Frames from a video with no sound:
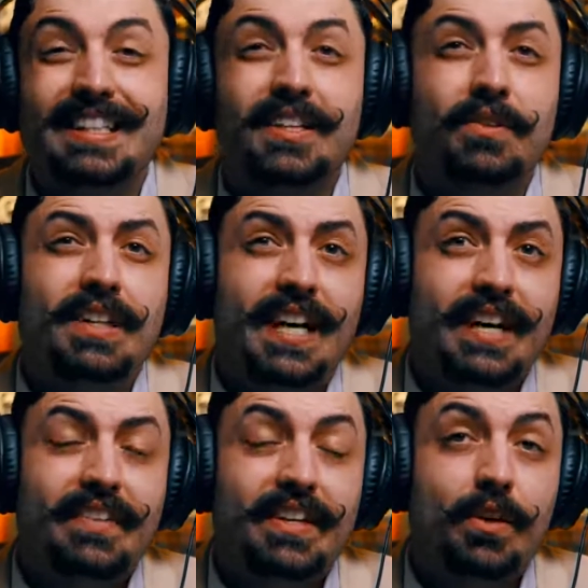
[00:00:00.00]
and you'll
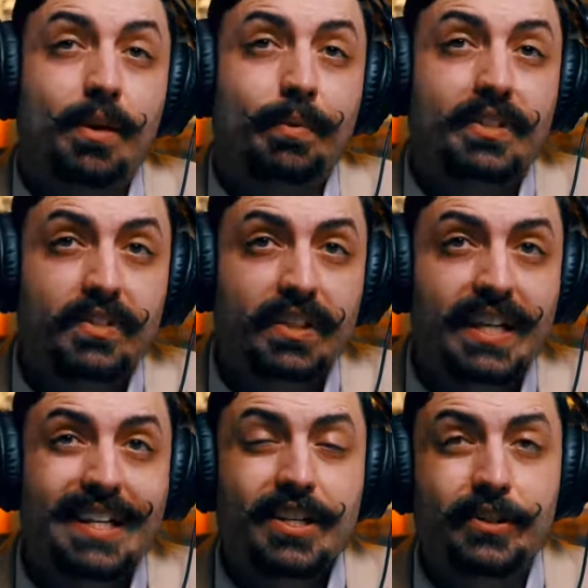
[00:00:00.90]
have an
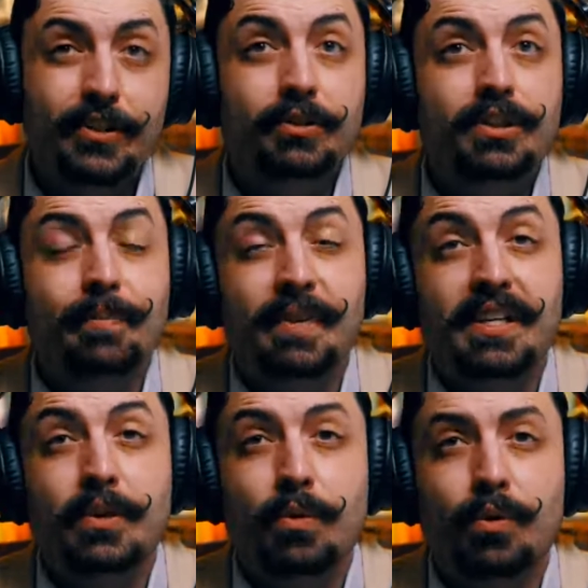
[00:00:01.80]
opportunity to submit
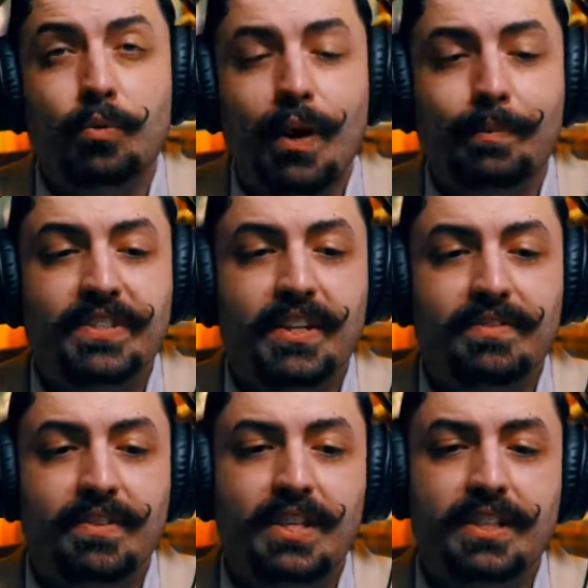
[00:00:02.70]
your website
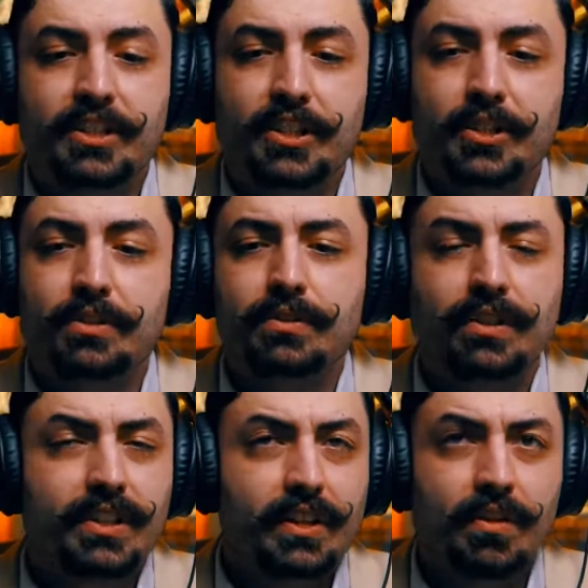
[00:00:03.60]
for us to
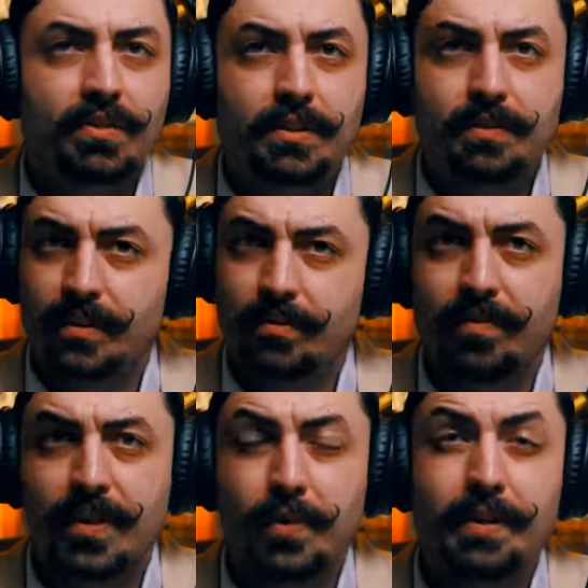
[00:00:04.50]
look it over,
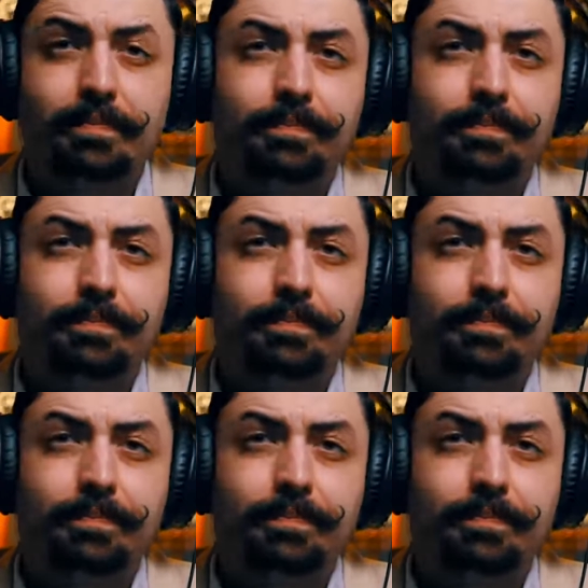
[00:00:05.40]
review it,